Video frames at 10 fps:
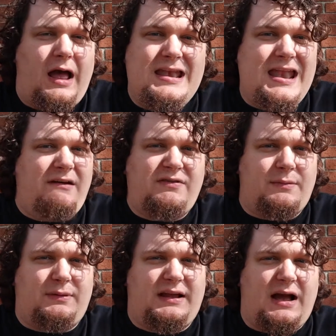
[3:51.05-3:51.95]

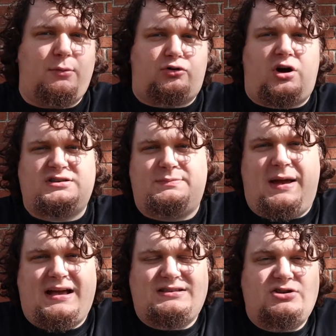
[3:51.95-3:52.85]
inevitably come across a
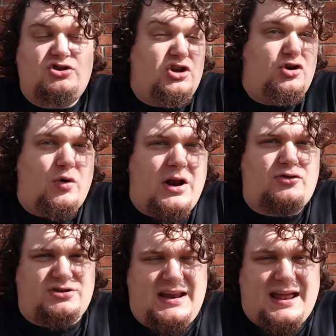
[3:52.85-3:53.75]
passage that you don't
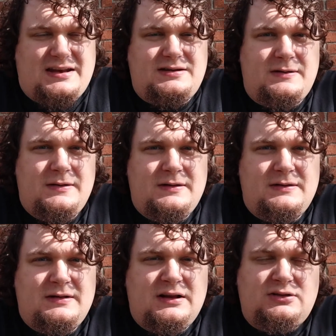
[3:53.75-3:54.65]
understand,
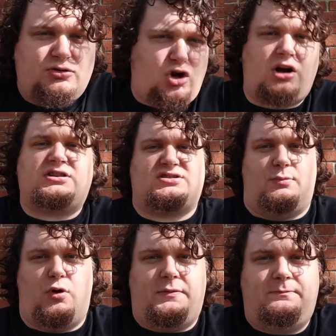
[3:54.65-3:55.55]
talk to
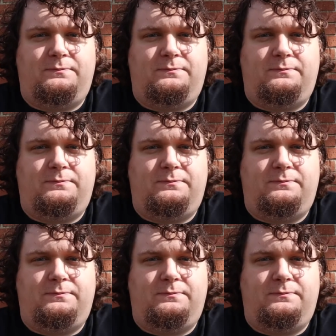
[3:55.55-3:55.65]
someone.